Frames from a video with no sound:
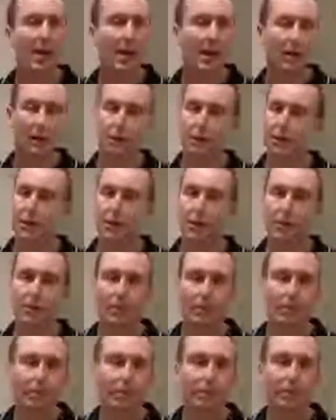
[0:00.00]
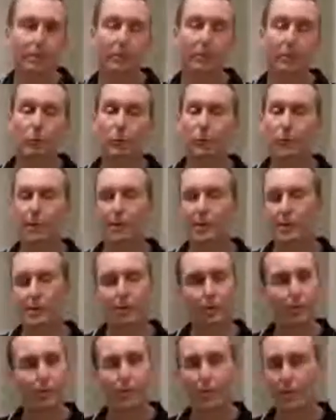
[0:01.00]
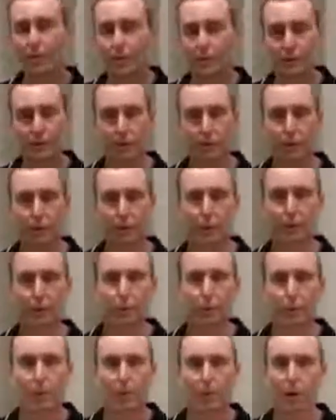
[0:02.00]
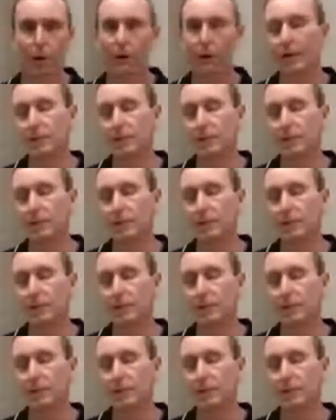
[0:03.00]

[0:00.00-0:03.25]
and also the material will be extremely difficult to apply,